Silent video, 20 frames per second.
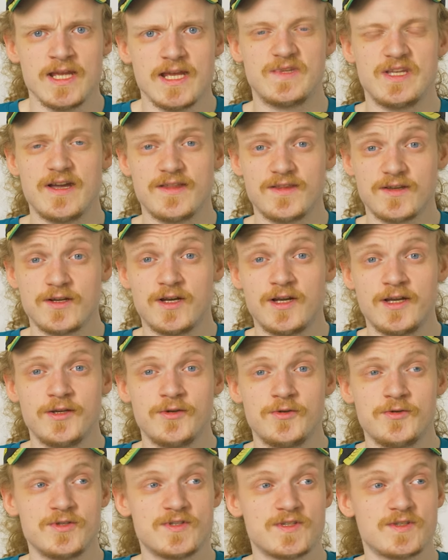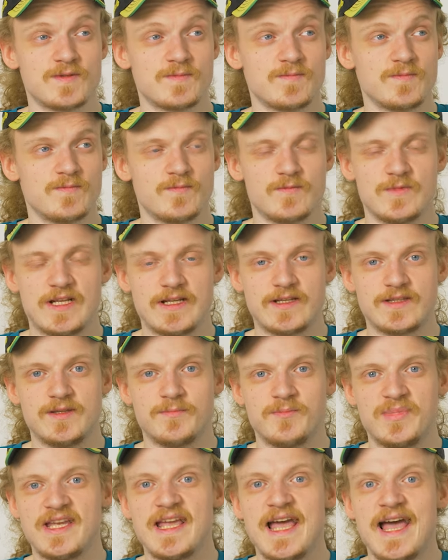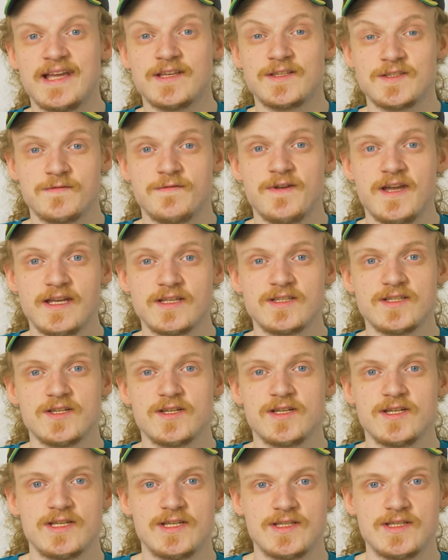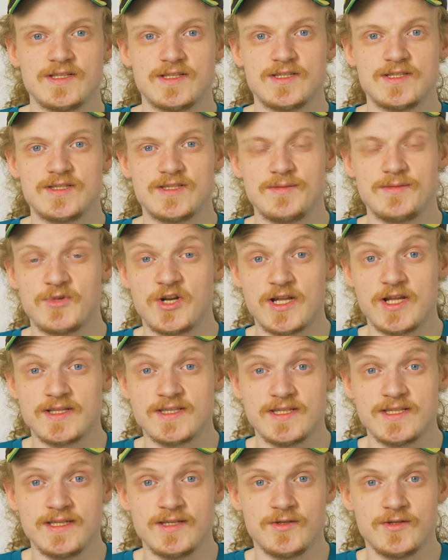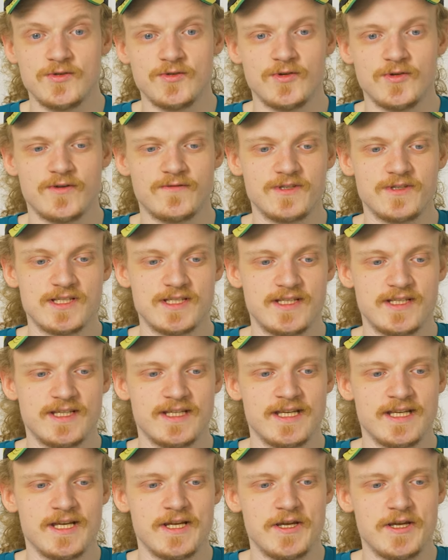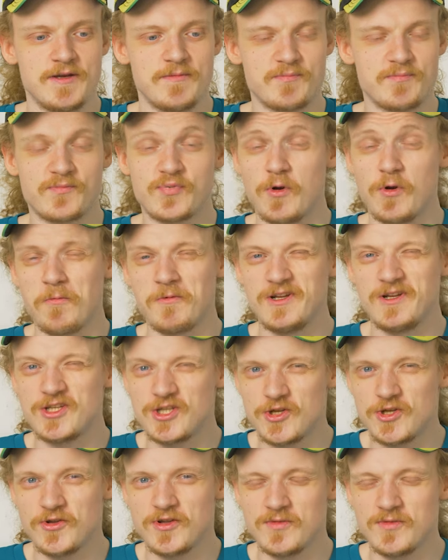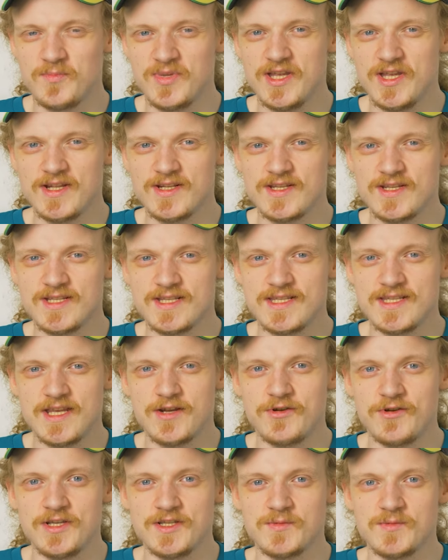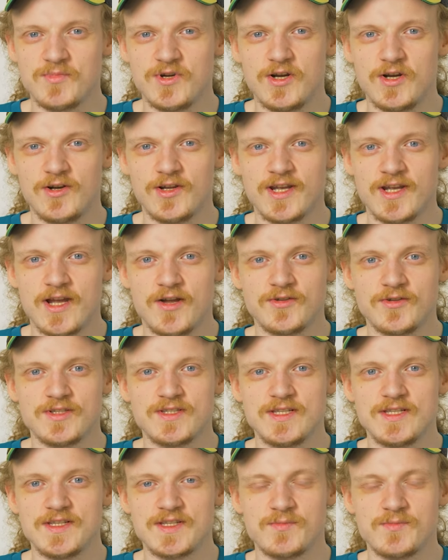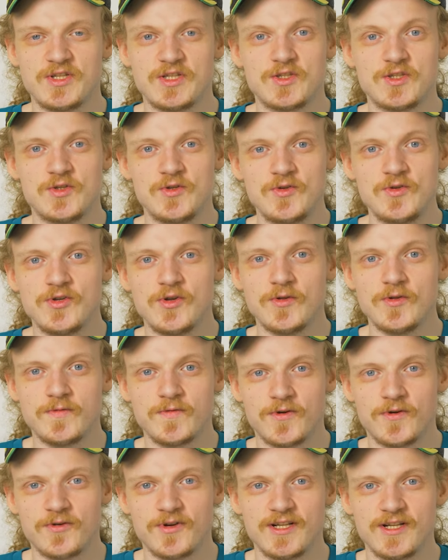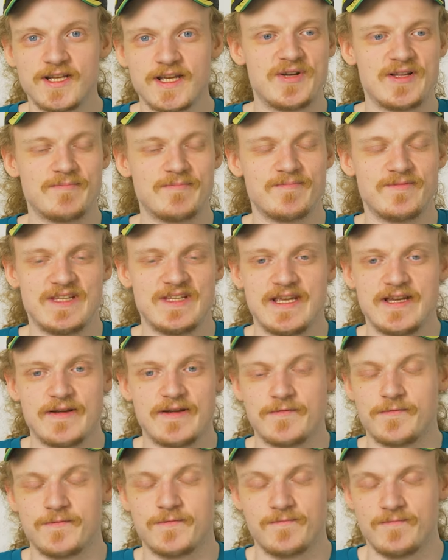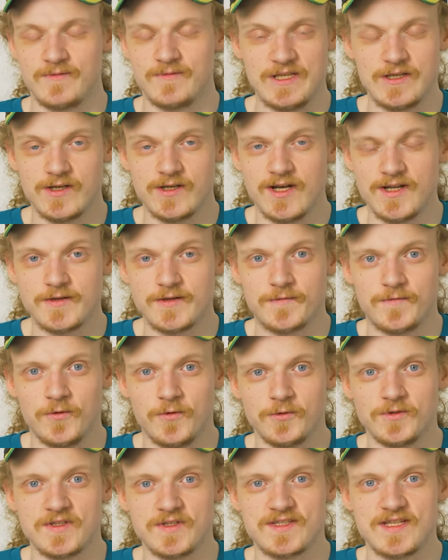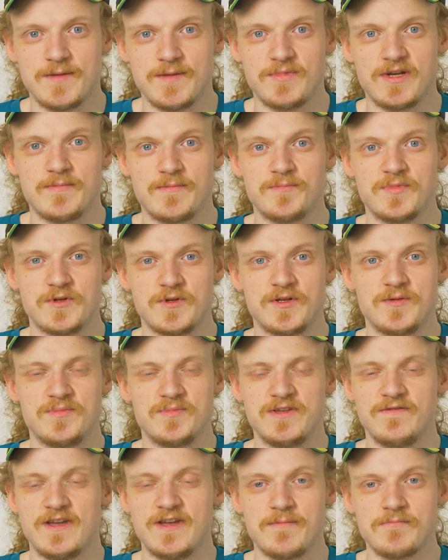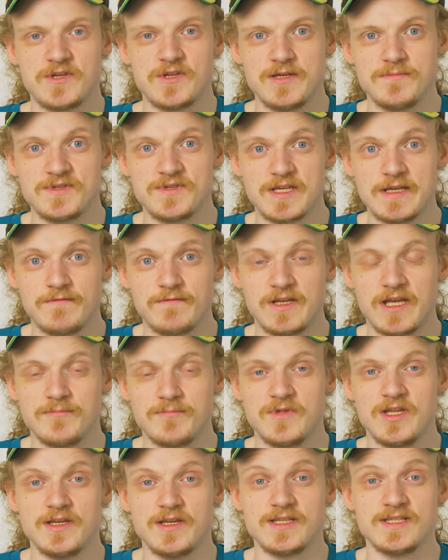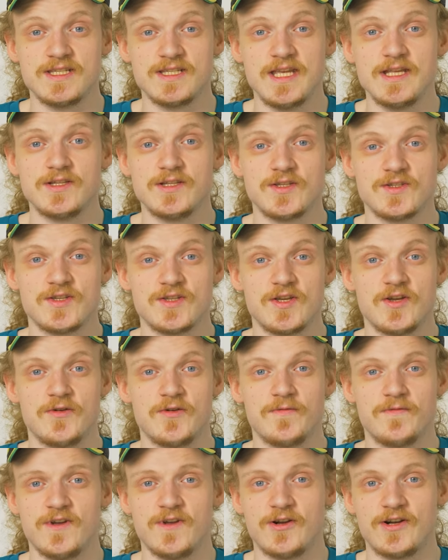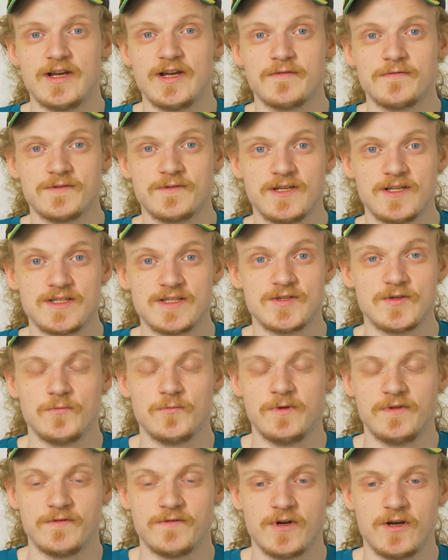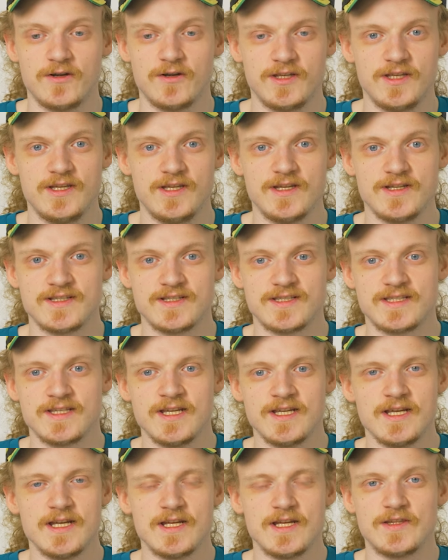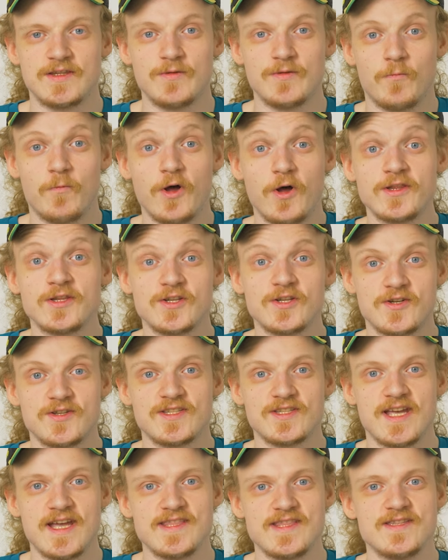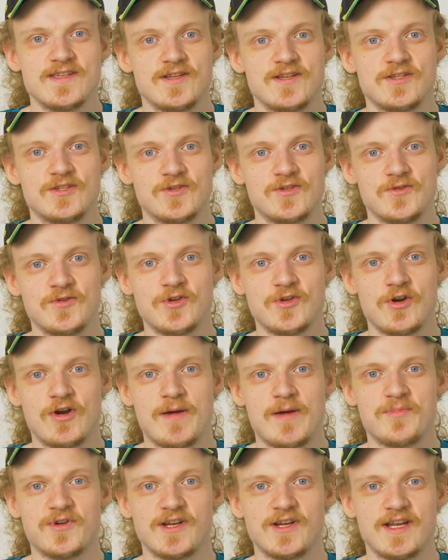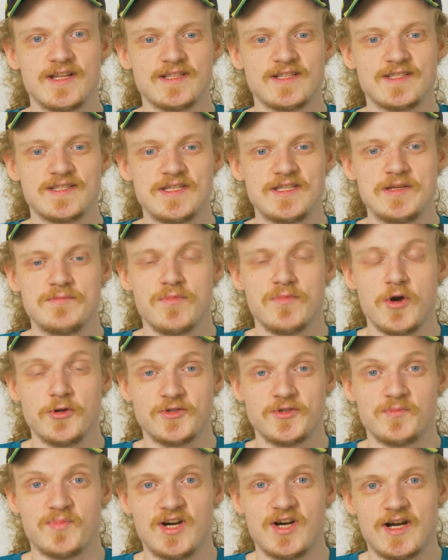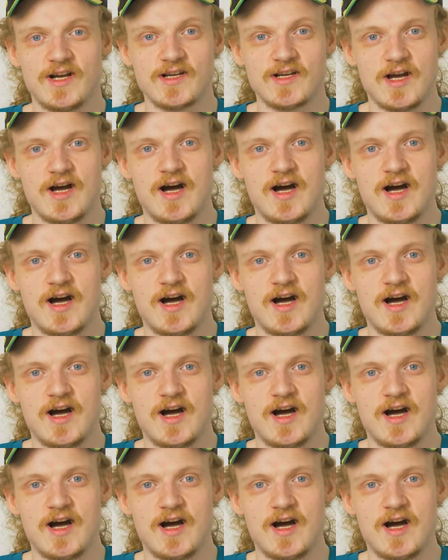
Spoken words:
The other guy who's like the big X factor is Simonazzi, who obviously probably shouldn't be in this series. By all accounts, he's a bit too good for it, but yeah, if he can't afford to step up, BVM keeps giving him this seat, so fair enough, that's who we've got. He is the one contender to go up against the Motor Park